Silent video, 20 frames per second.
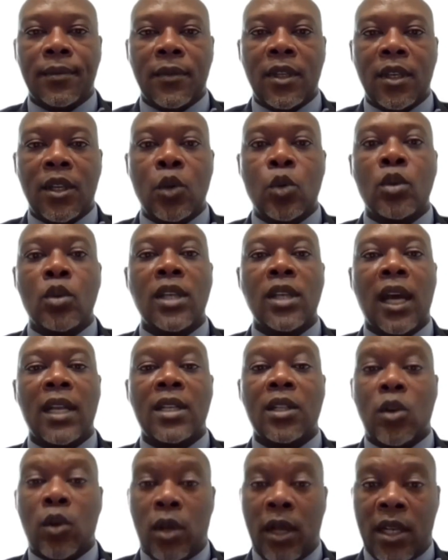looks at
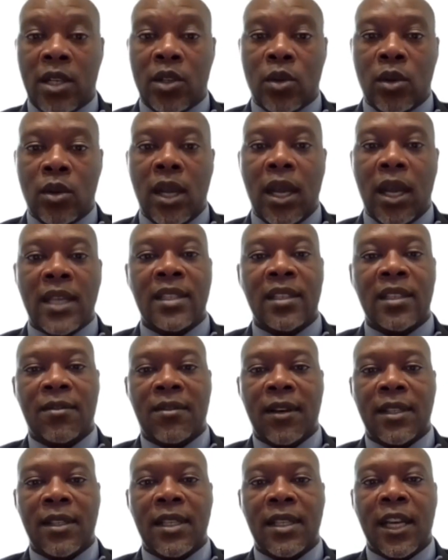collateral as the
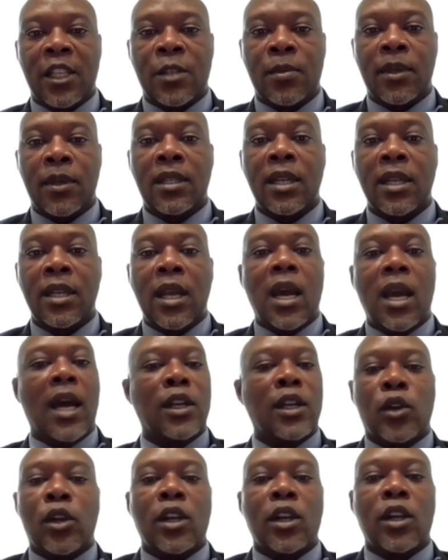first aspect.
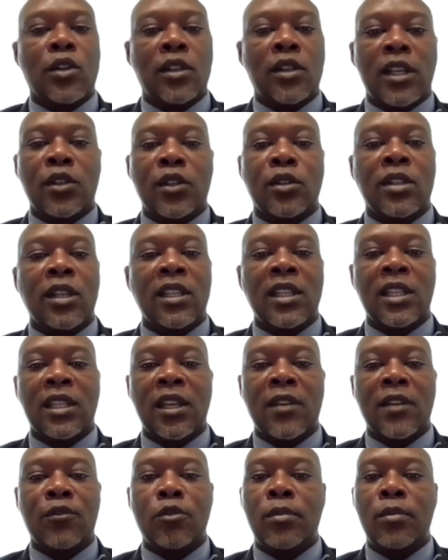And collateral does not
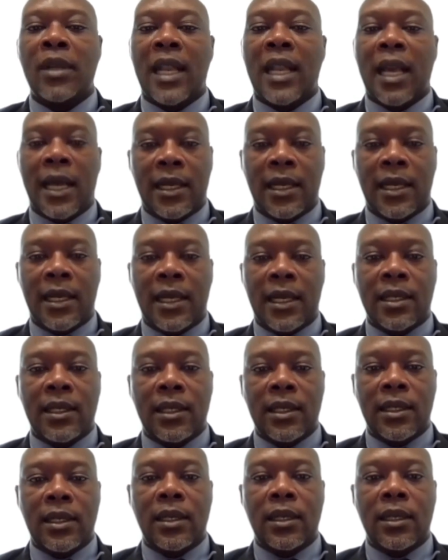just have to be land.
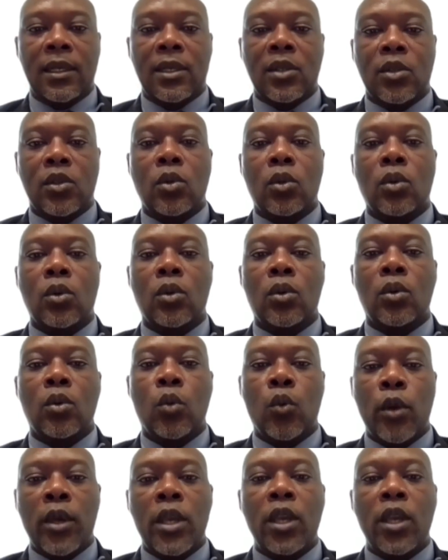So
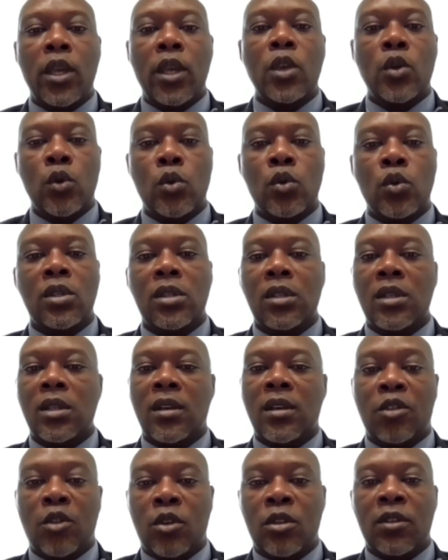we use
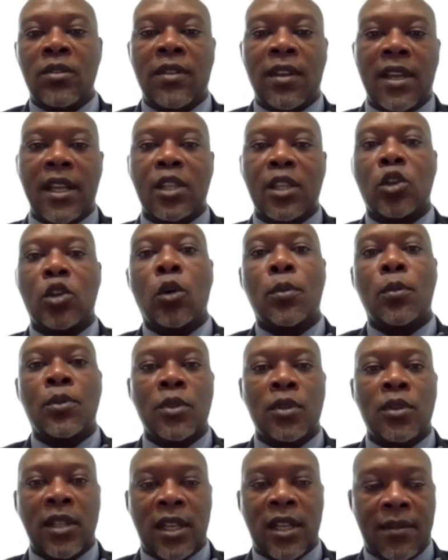those various
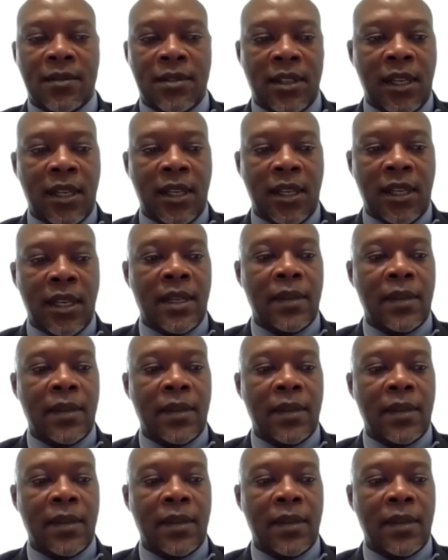options that I've shared.